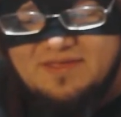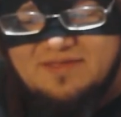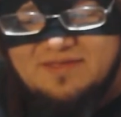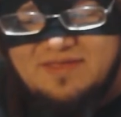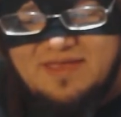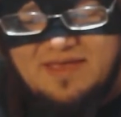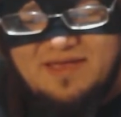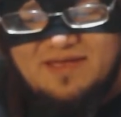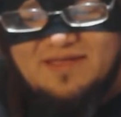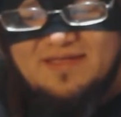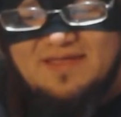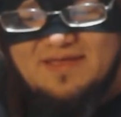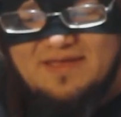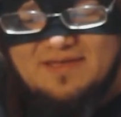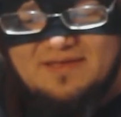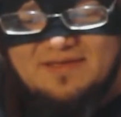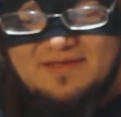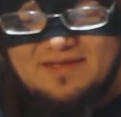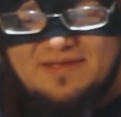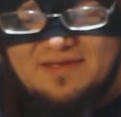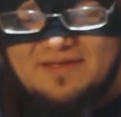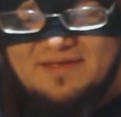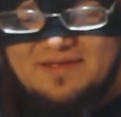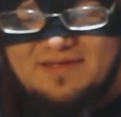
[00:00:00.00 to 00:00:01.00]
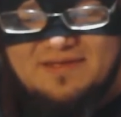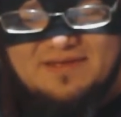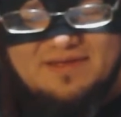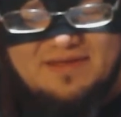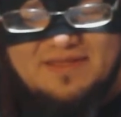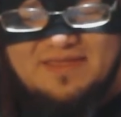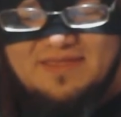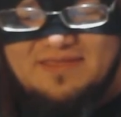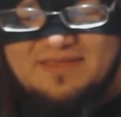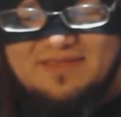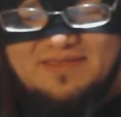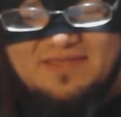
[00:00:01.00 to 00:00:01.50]
Yeah.
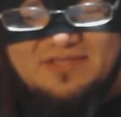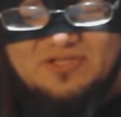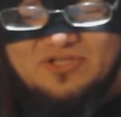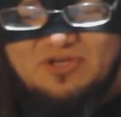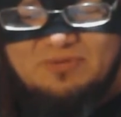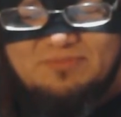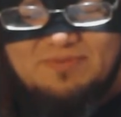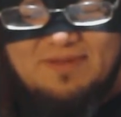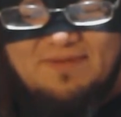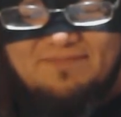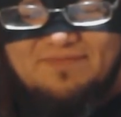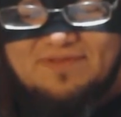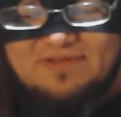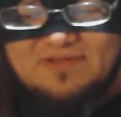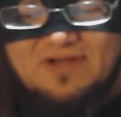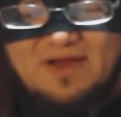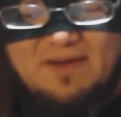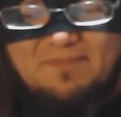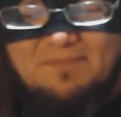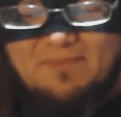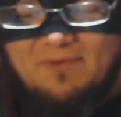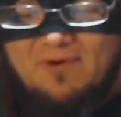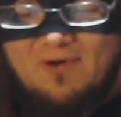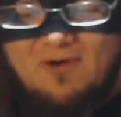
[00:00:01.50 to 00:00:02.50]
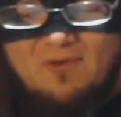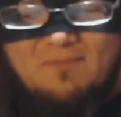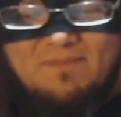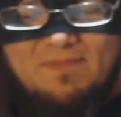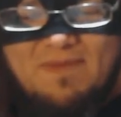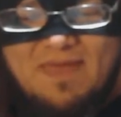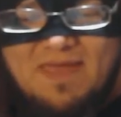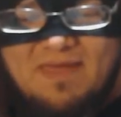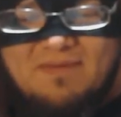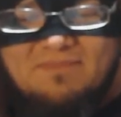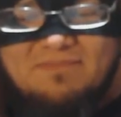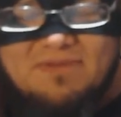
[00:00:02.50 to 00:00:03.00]
He jumped off the top rope,
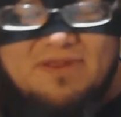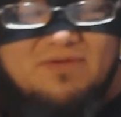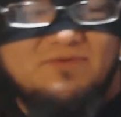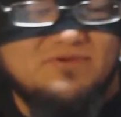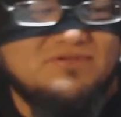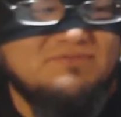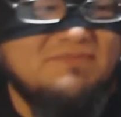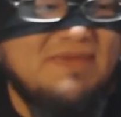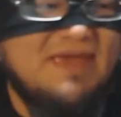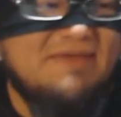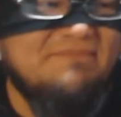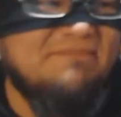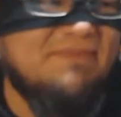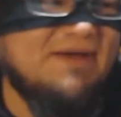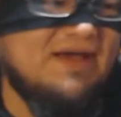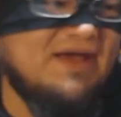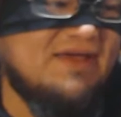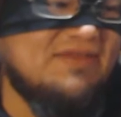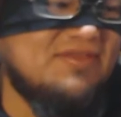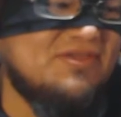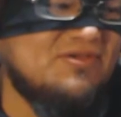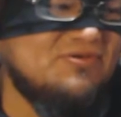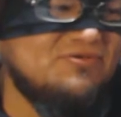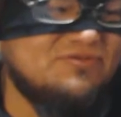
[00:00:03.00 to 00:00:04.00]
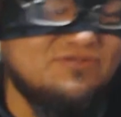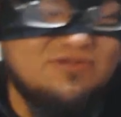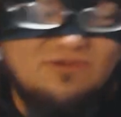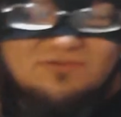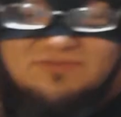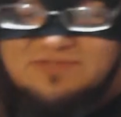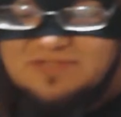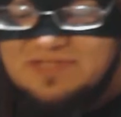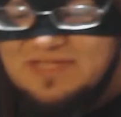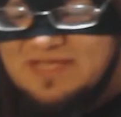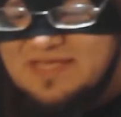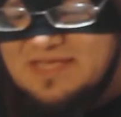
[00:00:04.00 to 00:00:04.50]
but he was met by the
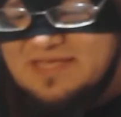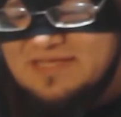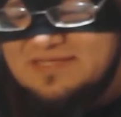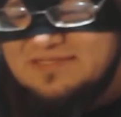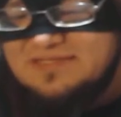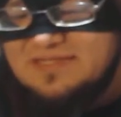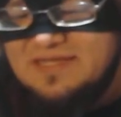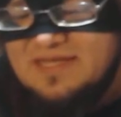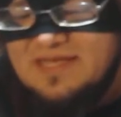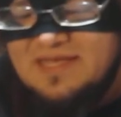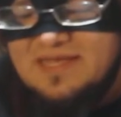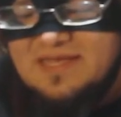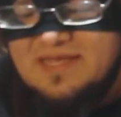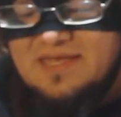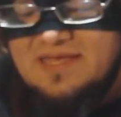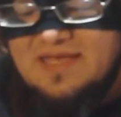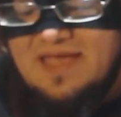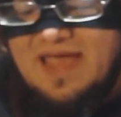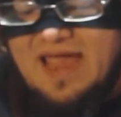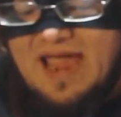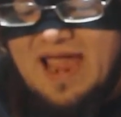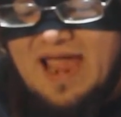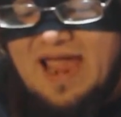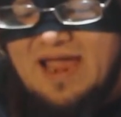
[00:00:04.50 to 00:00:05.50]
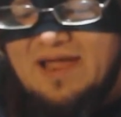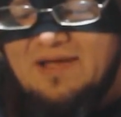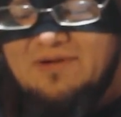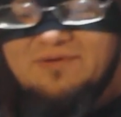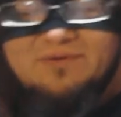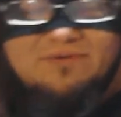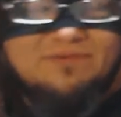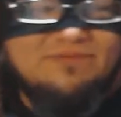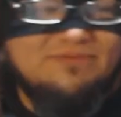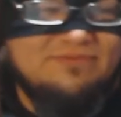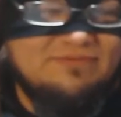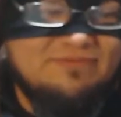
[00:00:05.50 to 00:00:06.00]
Usos' knees.
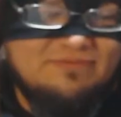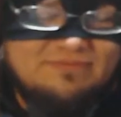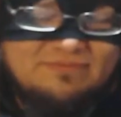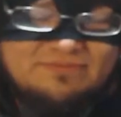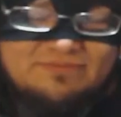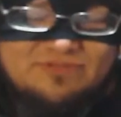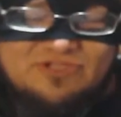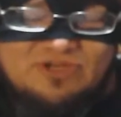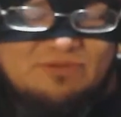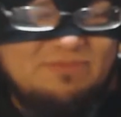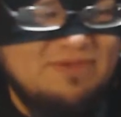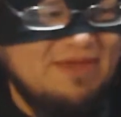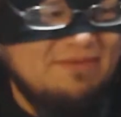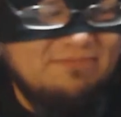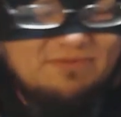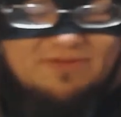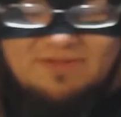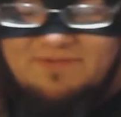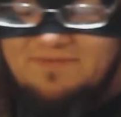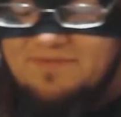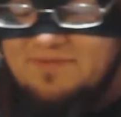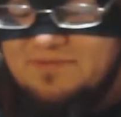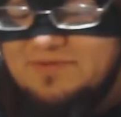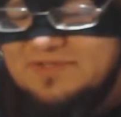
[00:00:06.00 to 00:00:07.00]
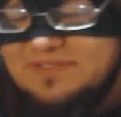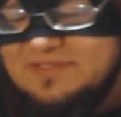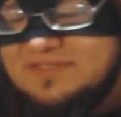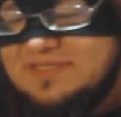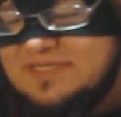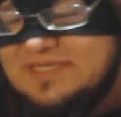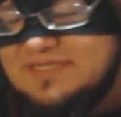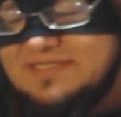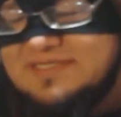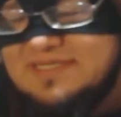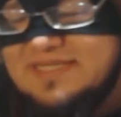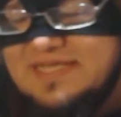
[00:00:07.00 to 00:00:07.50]
Or Jimmy, I believe it
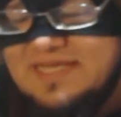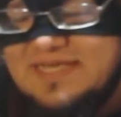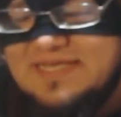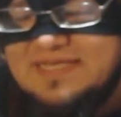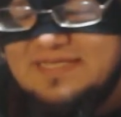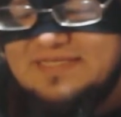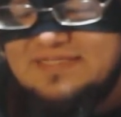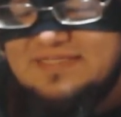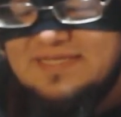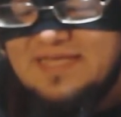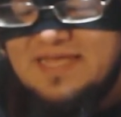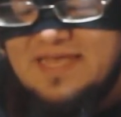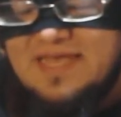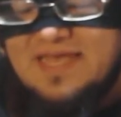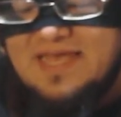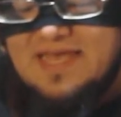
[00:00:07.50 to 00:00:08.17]
was, his knees.